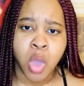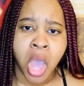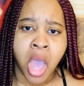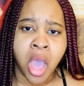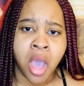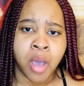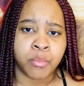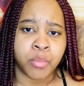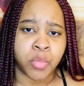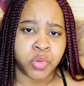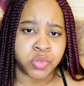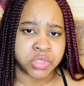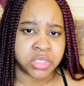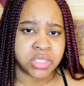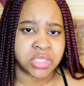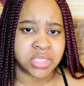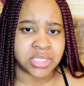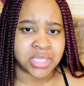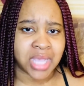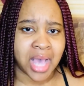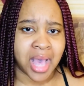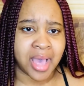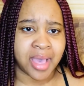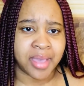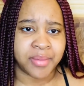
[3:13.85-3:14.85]
most of the
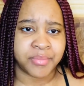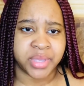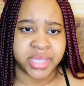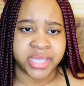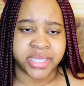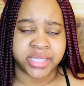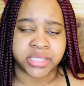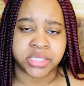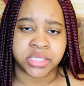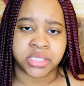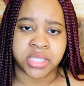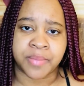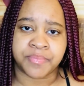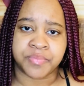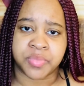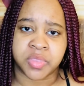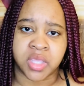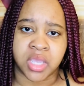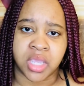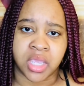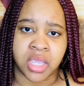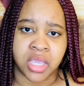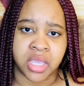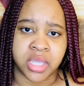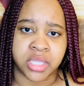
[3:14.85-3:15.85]
time is
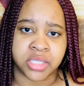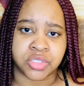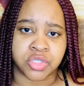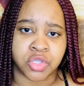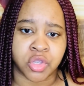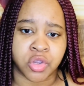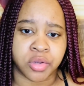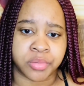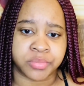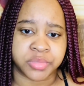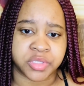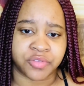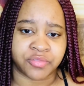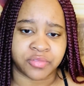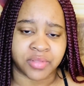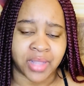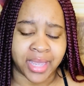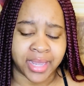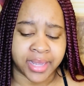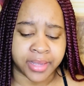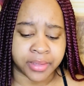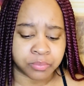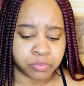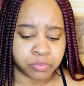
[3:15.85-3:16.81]
something in terms of like,